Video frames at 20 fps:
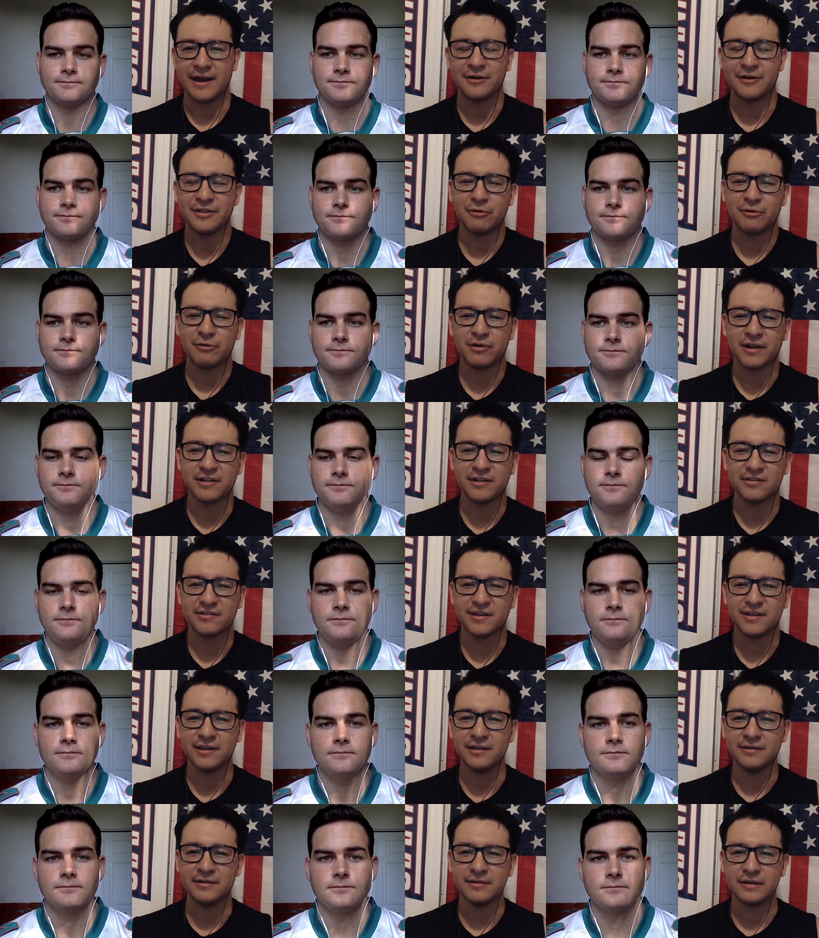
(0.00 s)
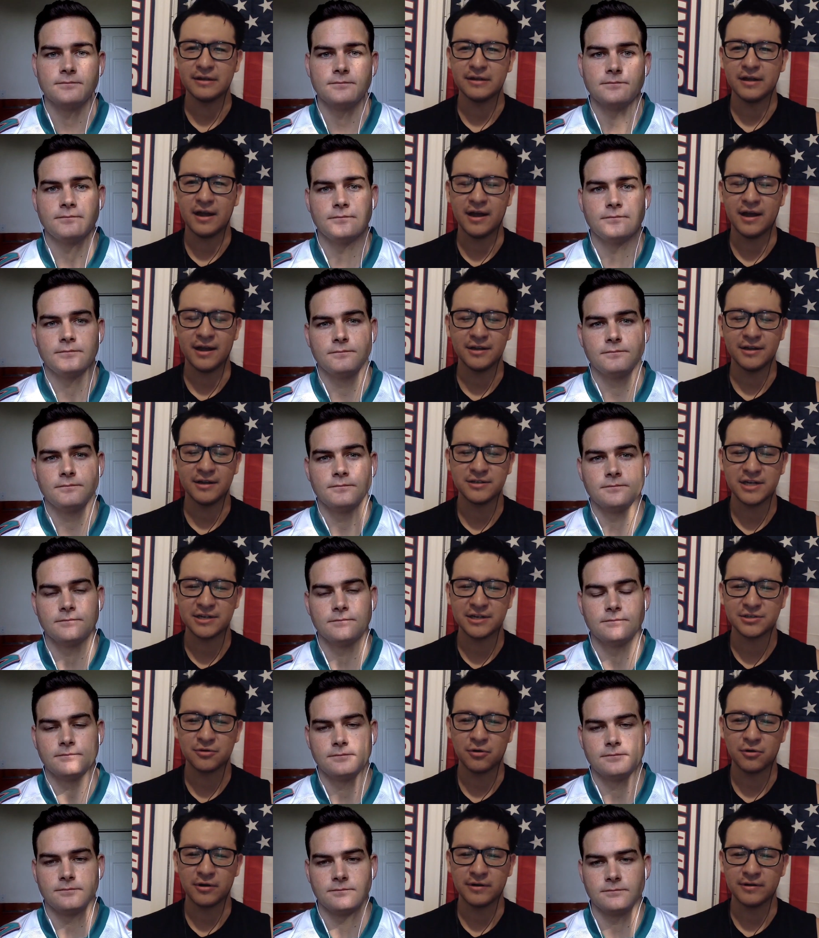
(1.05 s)
Speaker 1: I don't think we're going to see Uh,
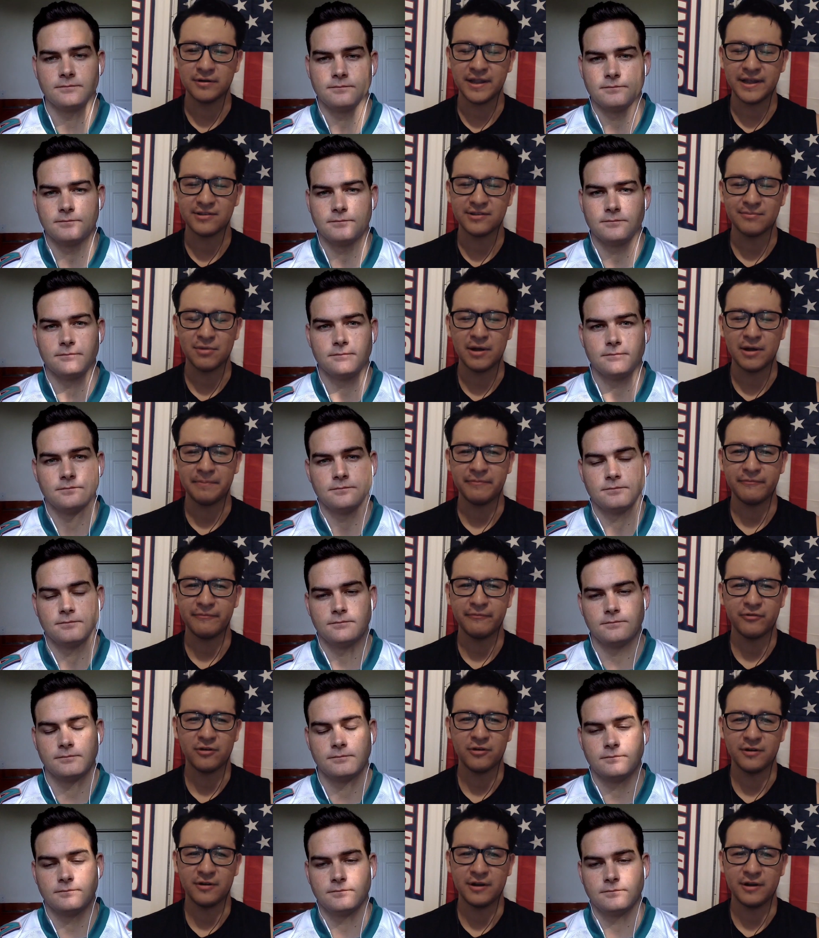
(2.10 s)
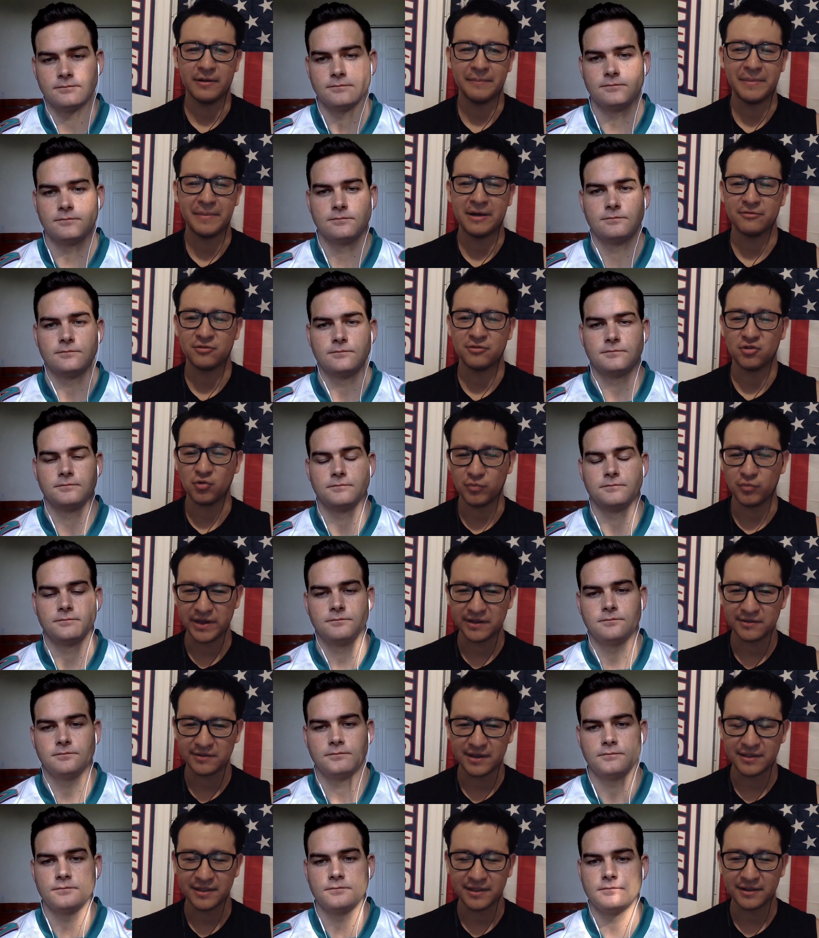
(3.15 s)
Josh Gordon lace him up for about two
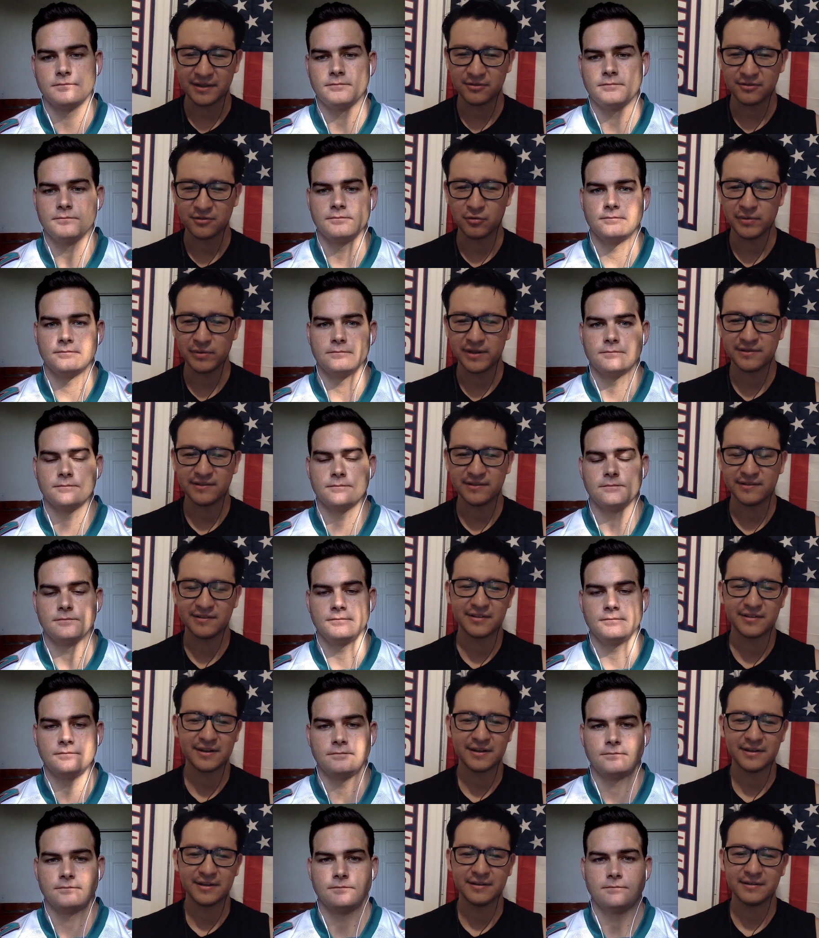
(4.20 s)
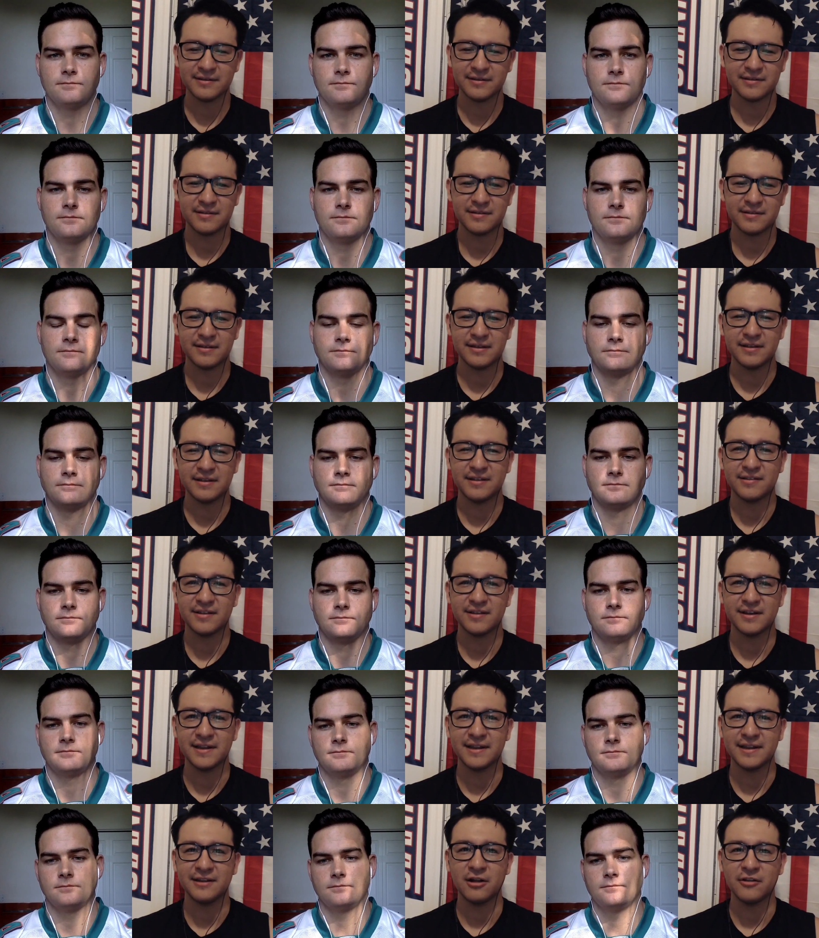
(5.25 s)
weeks. I think two weeks he's gonna he's
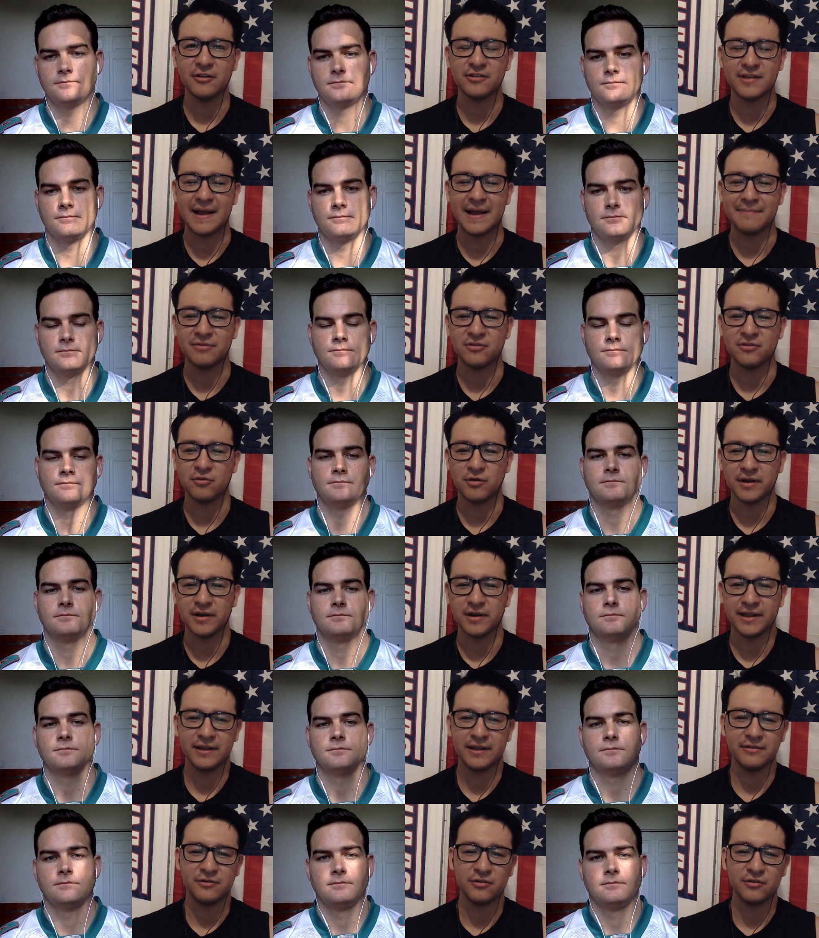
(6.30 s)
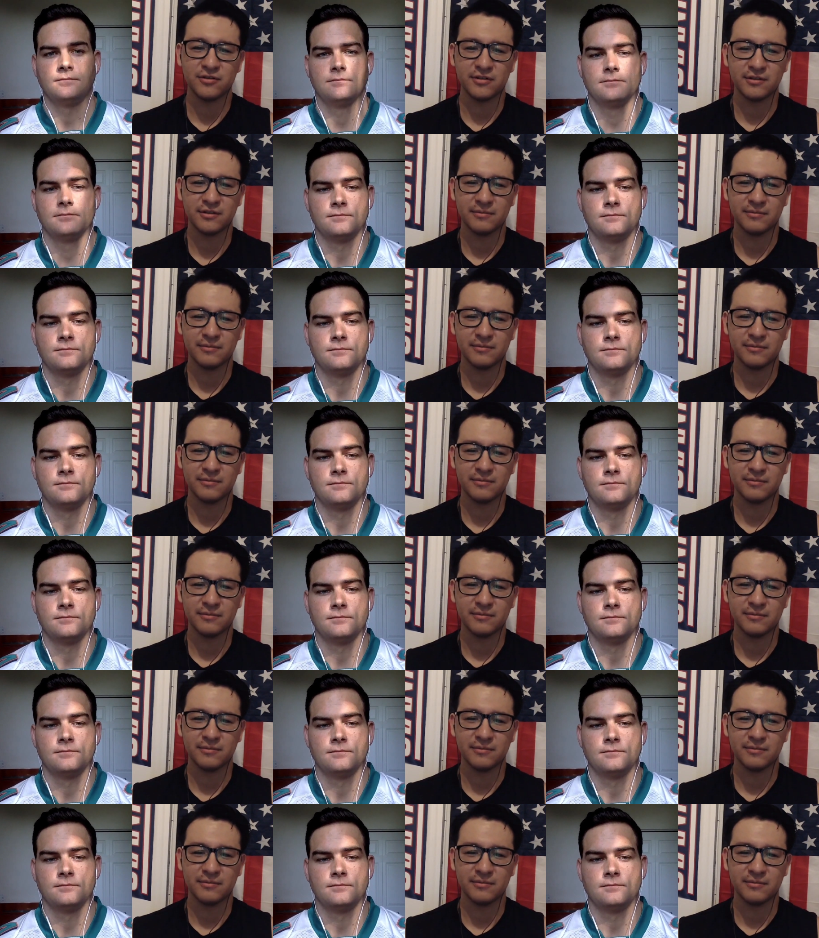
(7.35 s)
gonna need all the time to sort of get used to